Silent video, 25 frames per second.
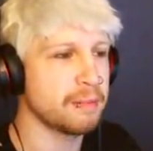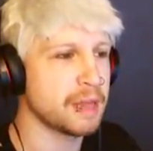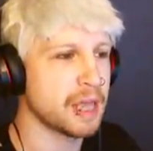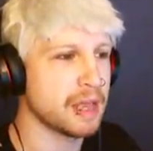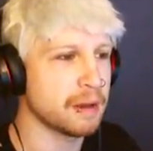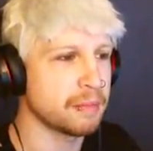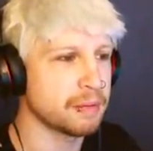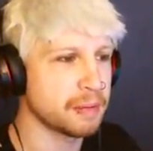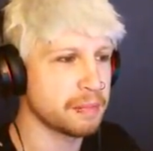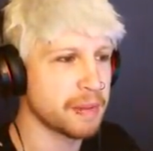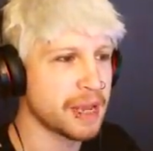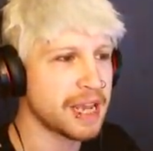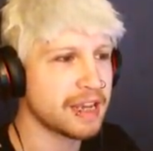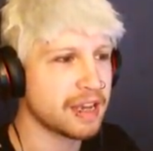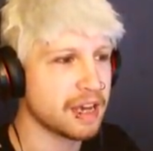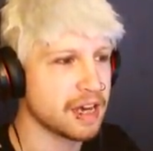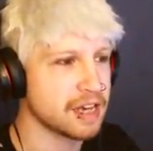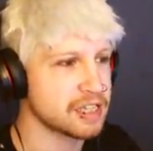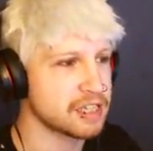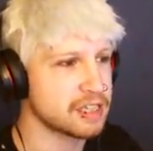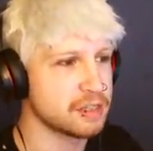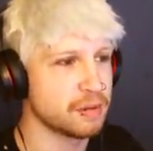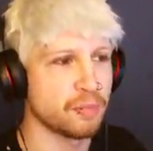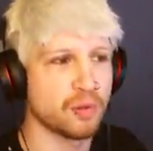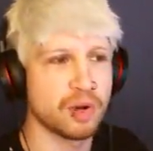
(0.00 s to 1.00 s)
be able to make
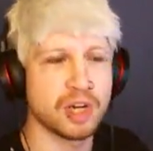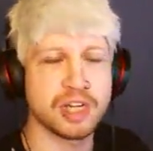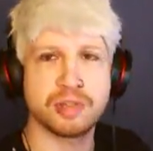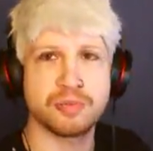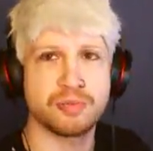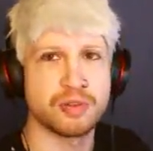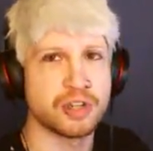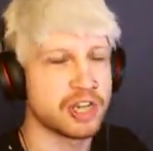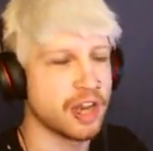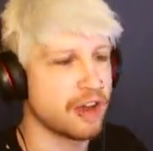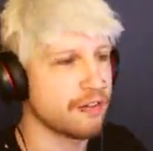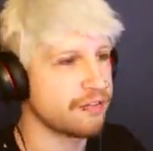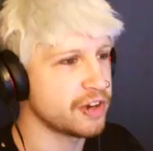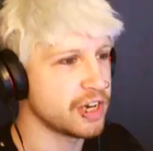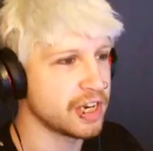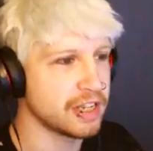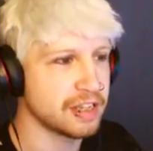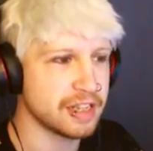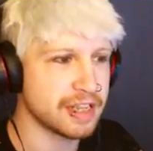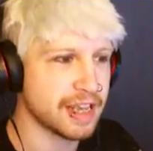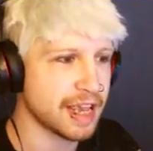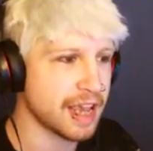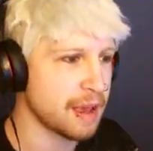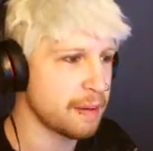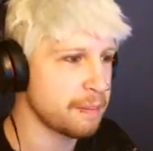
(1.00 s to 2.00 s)
custom ones. We're
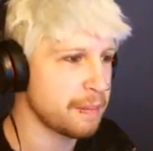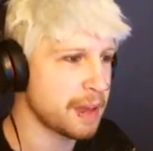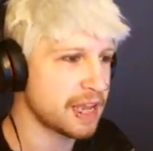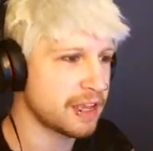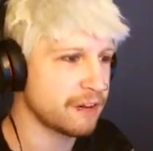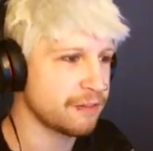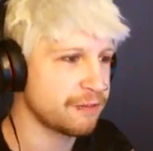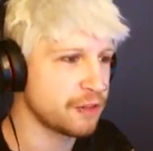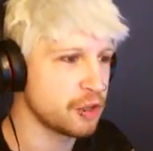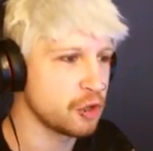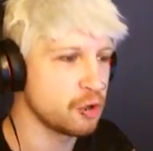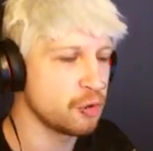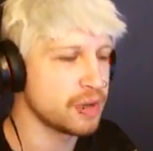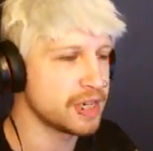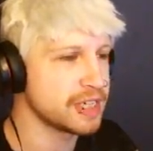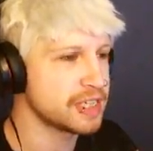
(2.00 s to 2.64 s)
definitely gonna make a few